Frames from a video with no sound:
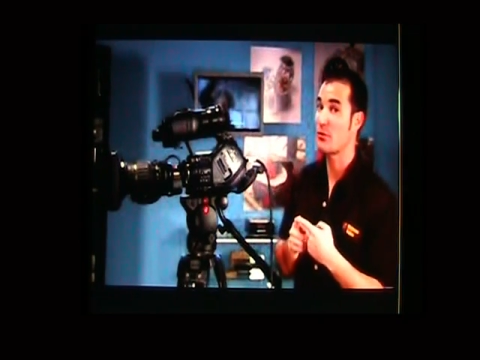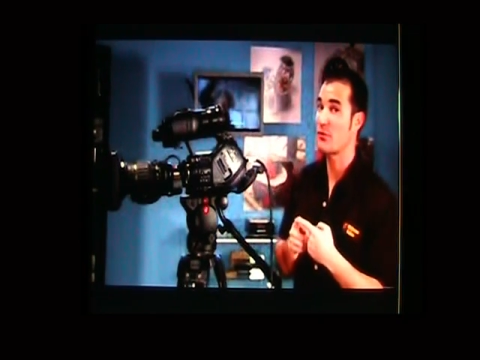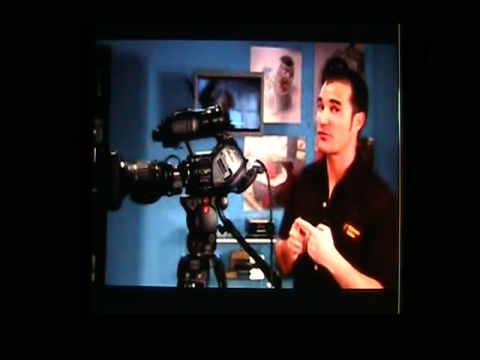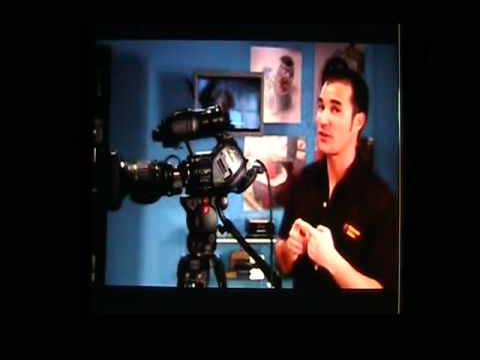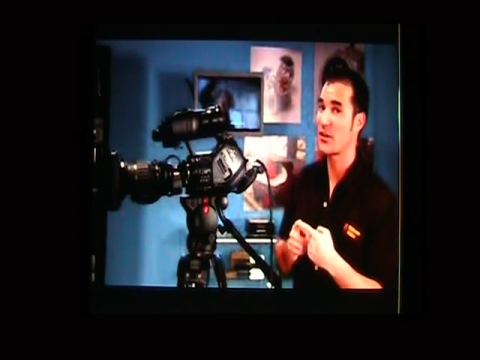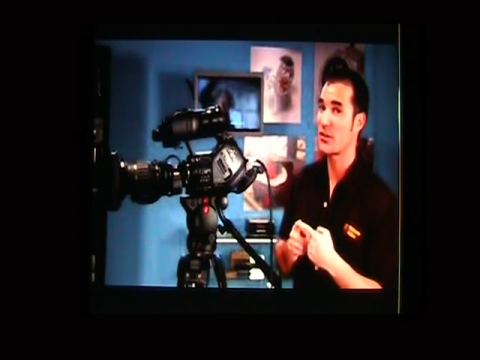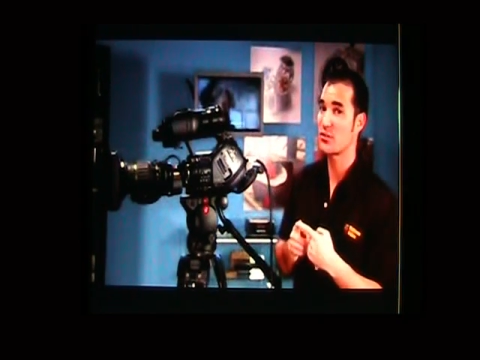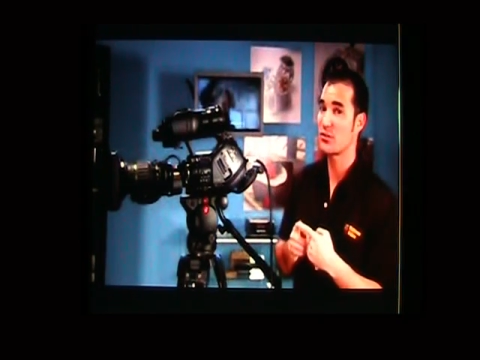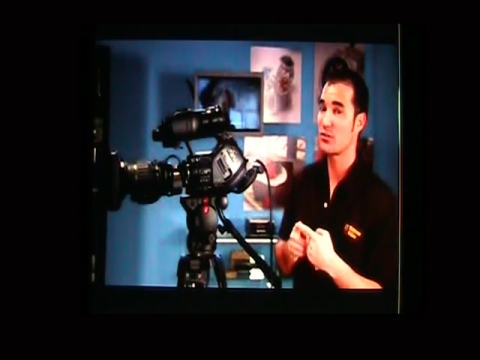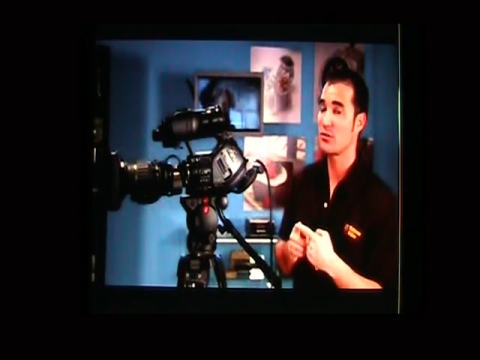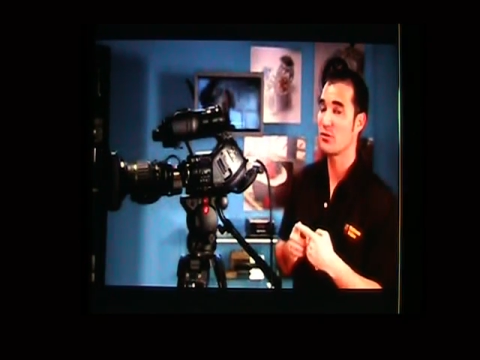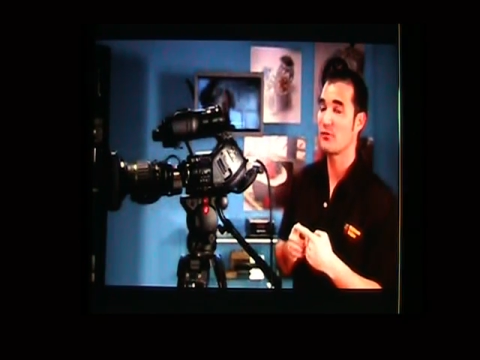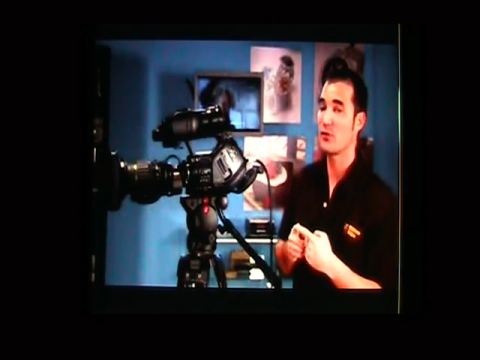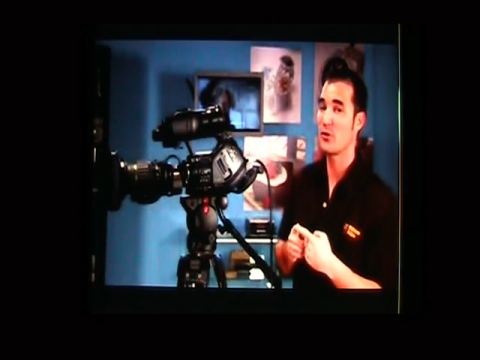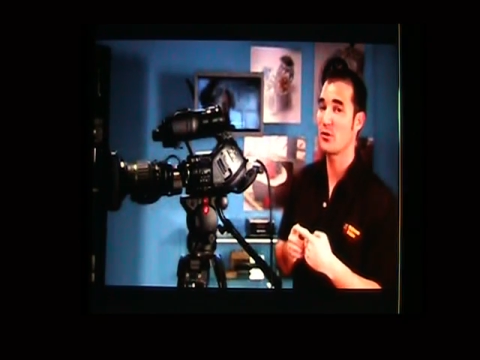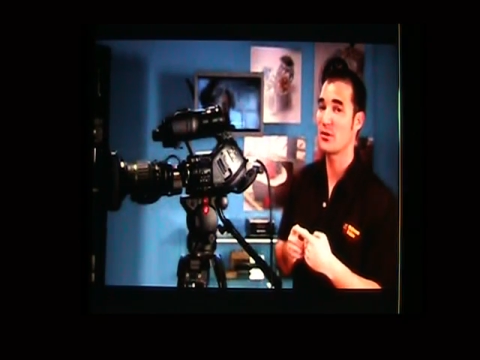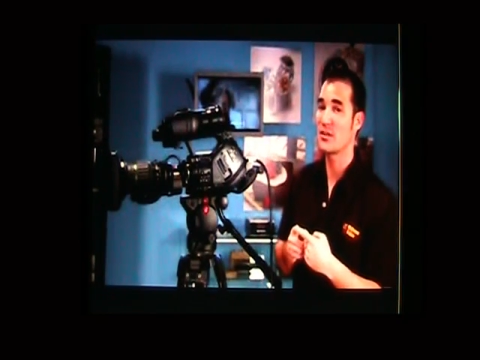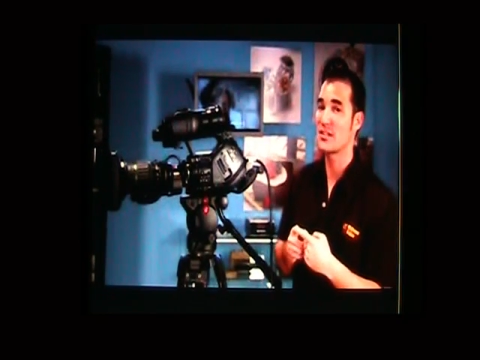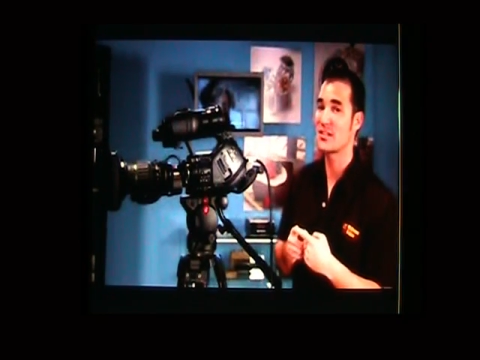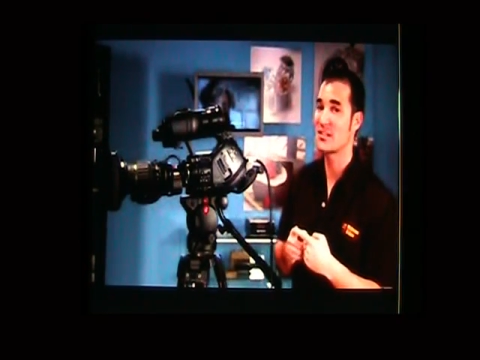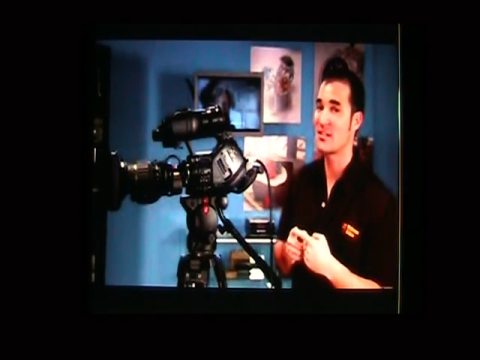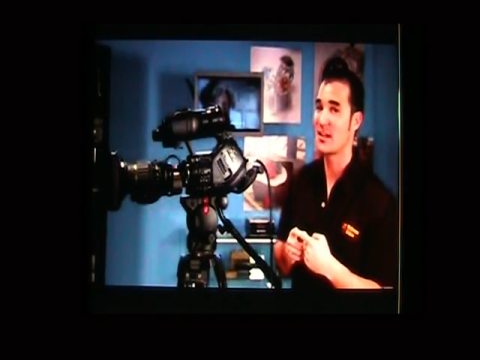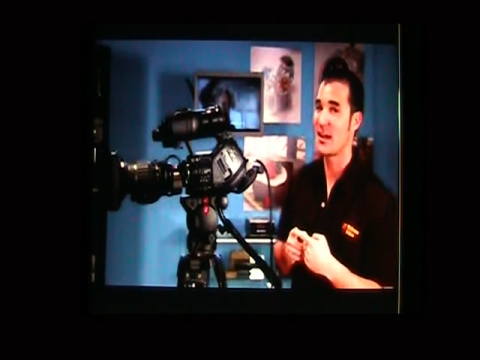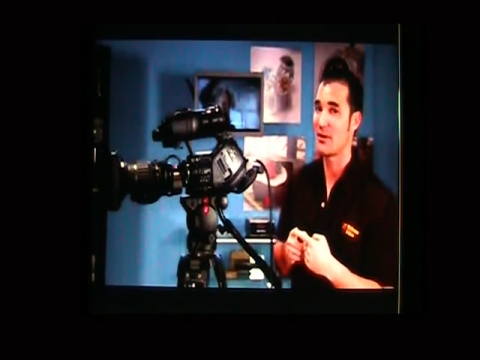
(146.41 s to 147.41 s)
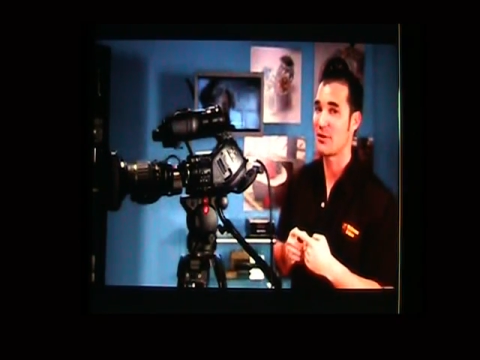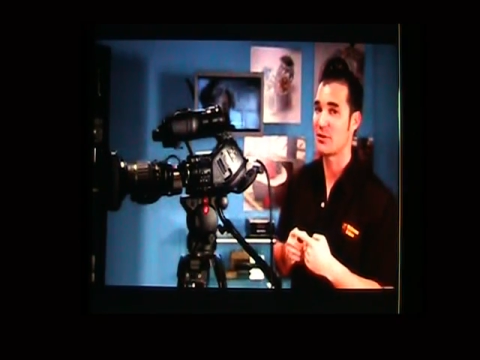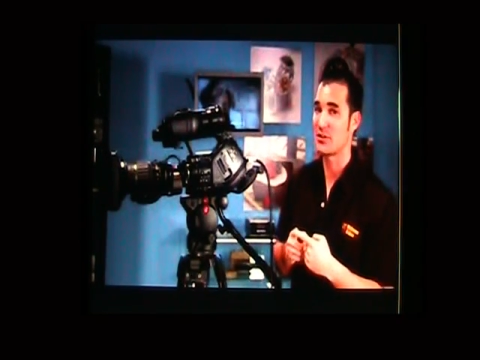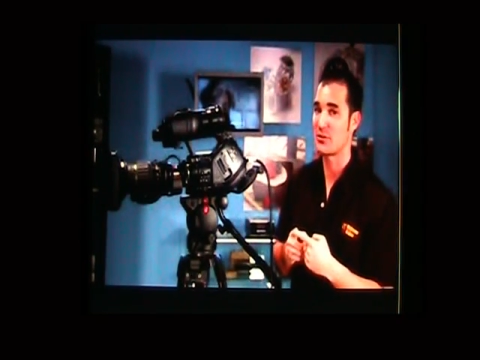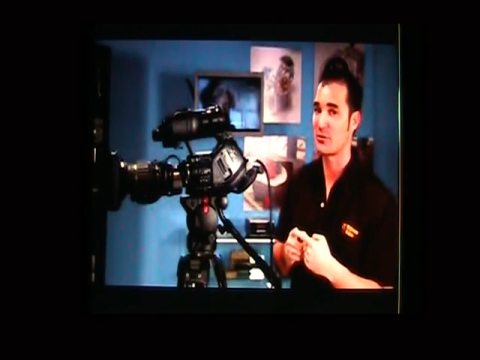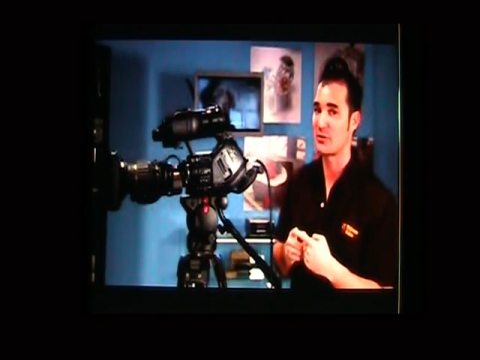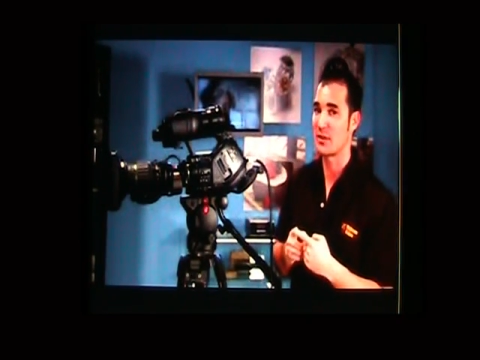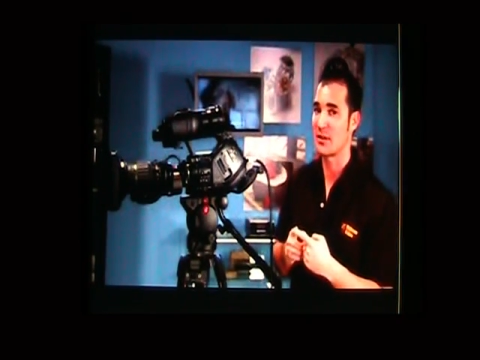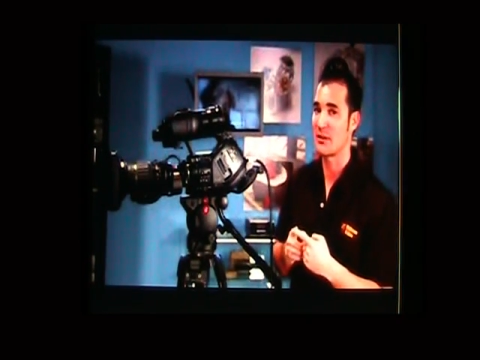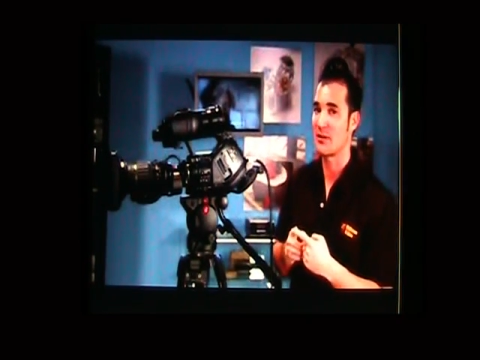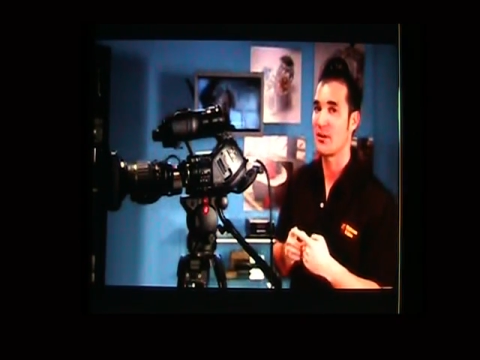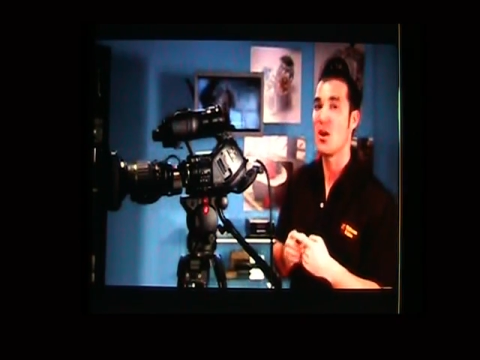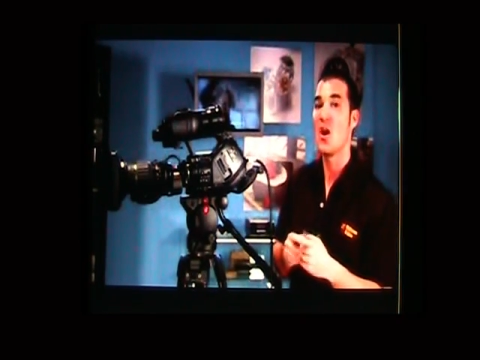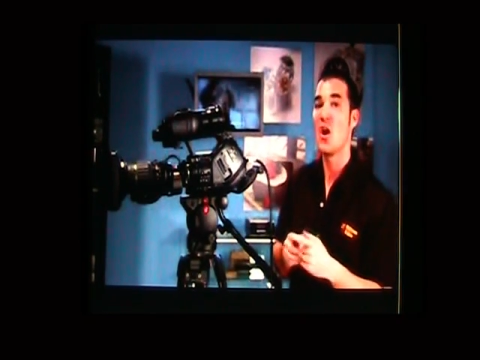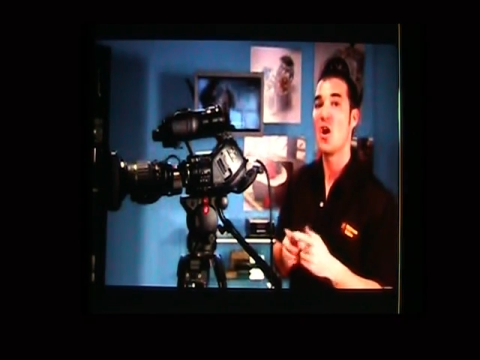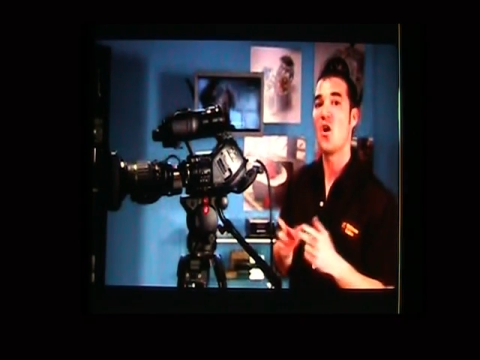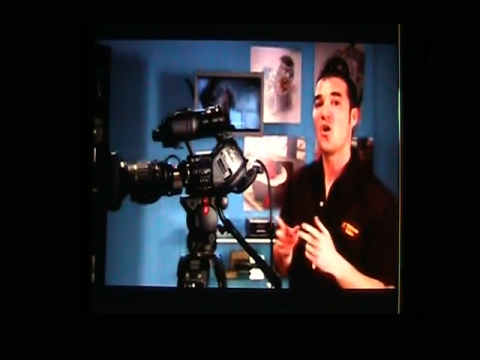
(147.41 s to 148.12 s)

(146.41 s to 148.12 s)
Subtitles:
professional focus and iris ring,